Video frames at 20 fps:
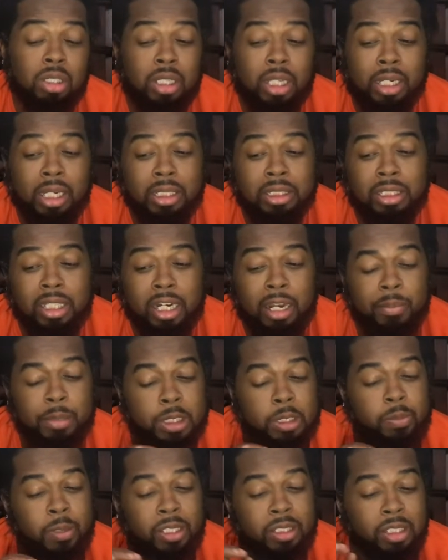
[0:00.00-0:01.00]
Like I said, I'm
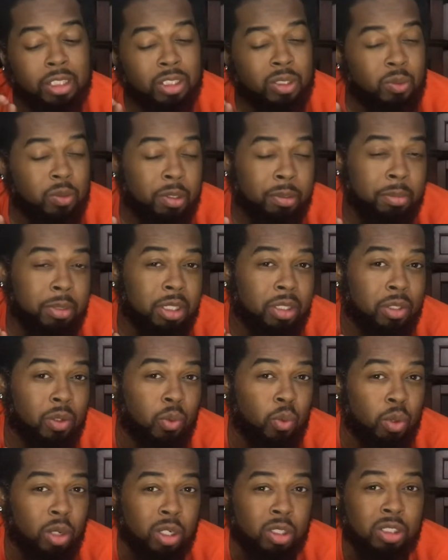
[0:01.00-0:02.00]
expecting this one to be the
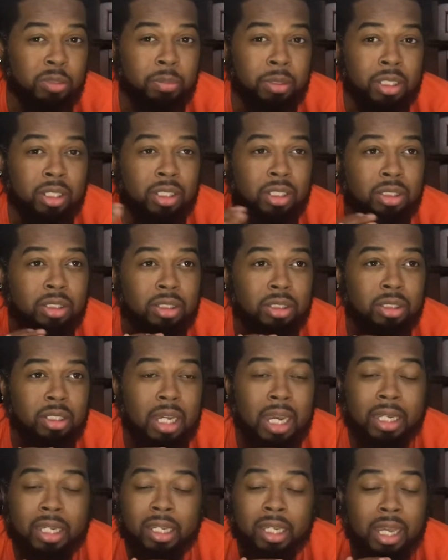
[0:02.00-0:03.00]
worst because
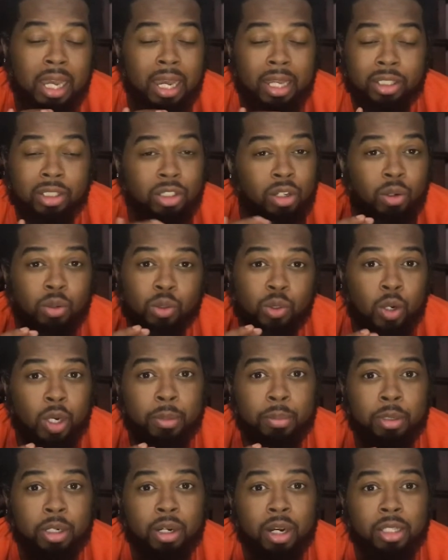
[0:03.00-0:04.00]
I don't
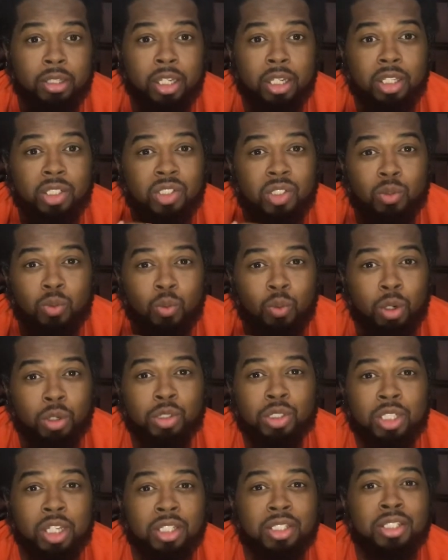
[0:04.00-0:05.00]
drink beer. I think it's the
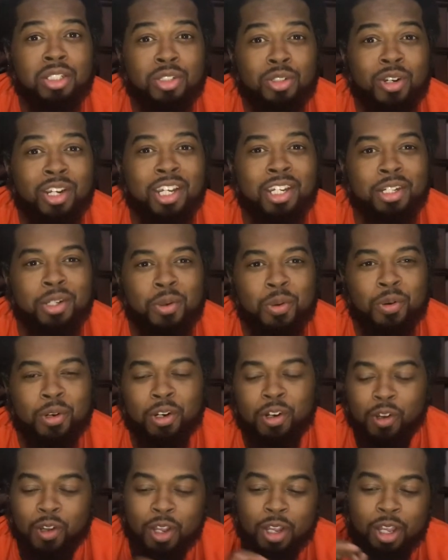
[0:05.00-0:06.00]
worst tasting drink in the
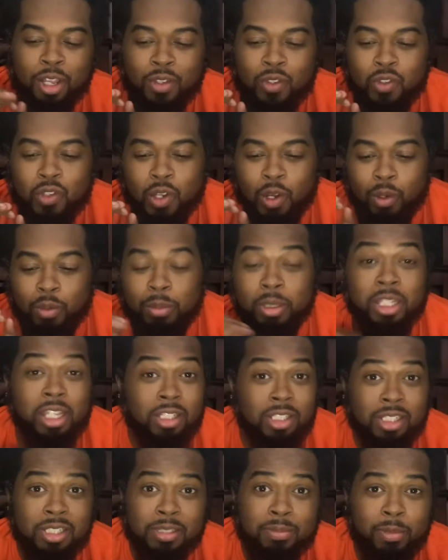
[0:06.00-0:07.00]
world. So, but
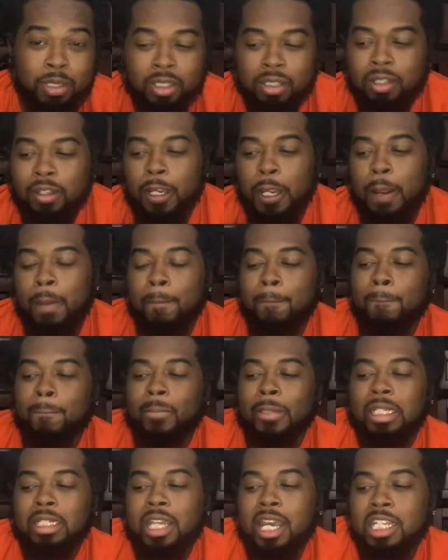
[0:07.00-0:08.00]
that's just me.
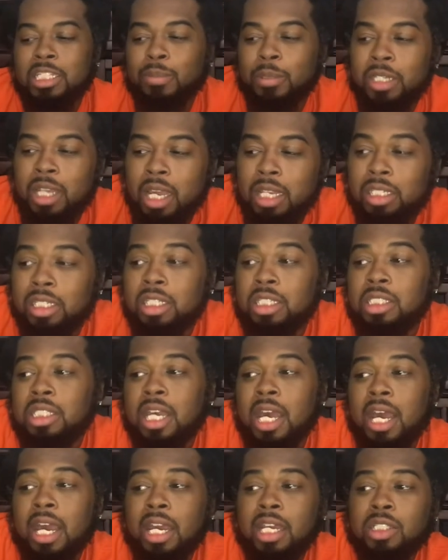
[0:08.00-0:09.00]
Last but not least,
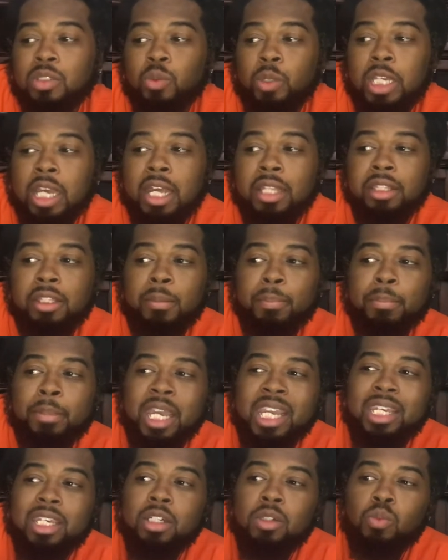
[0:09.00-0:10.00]
guys, we got the
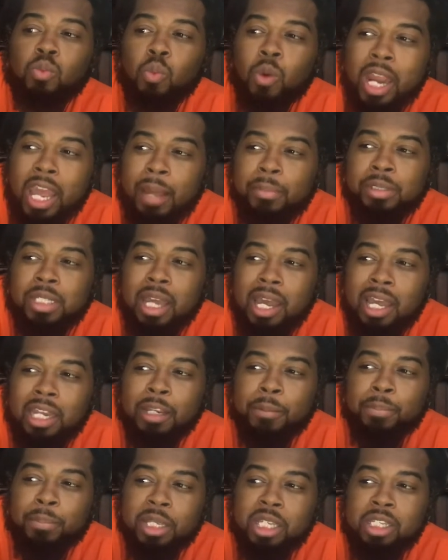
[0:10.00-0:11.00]
Bacon Wrapped
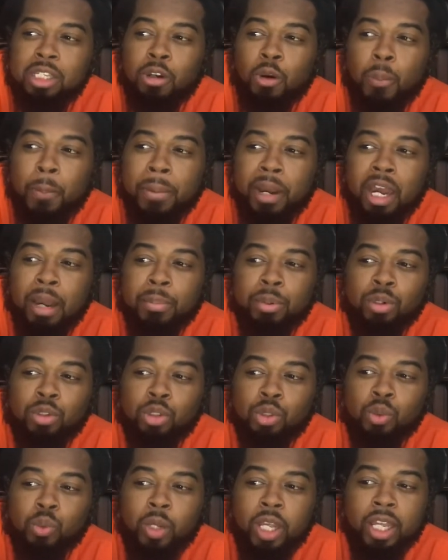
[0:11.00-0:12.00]
Jalapeno Popper
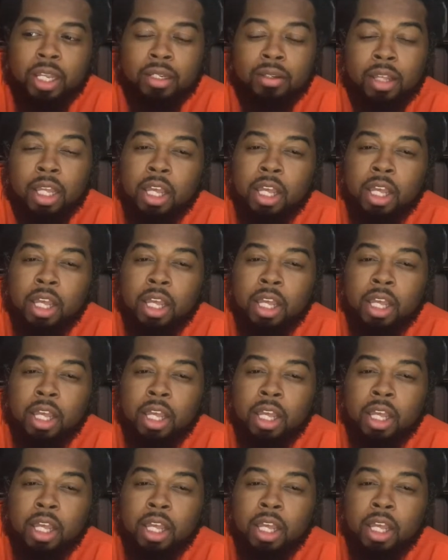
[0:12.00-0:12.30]
Duet.